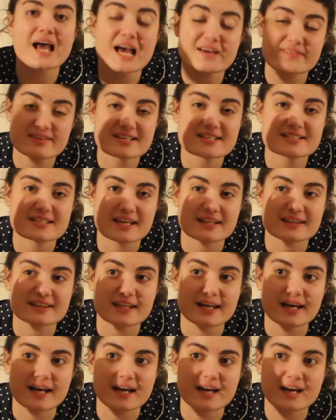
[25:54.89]
Having said
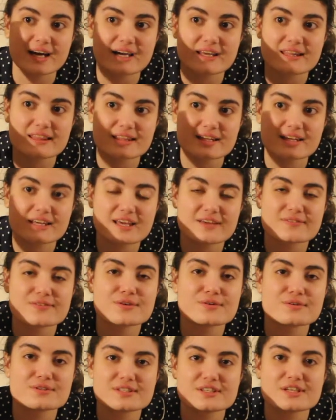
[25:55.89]
that, I think if
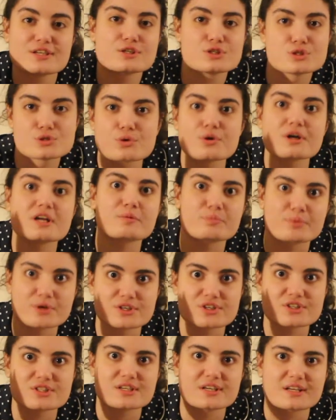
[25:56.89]
you enjoyed
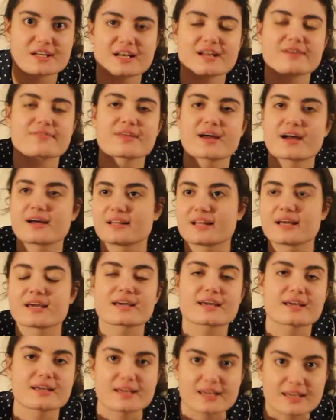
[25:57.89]
Bridgerton and if that
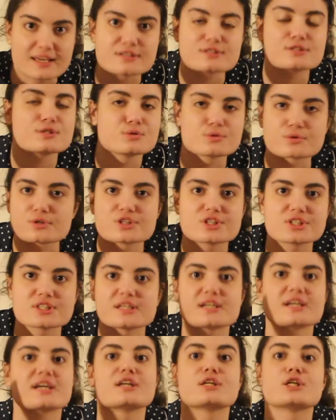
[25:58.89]
like is your
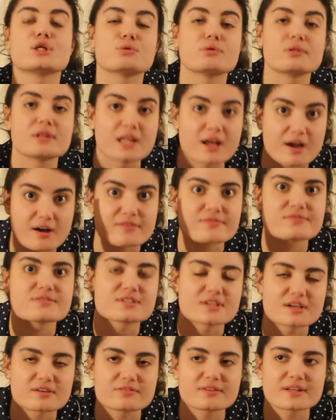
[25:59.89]
shit and you love
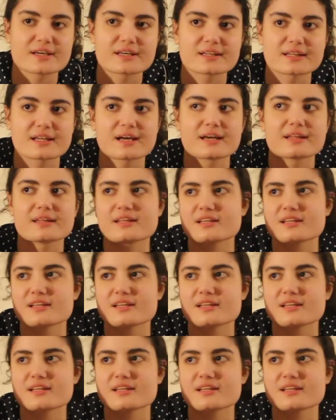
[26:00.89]
stuff like that,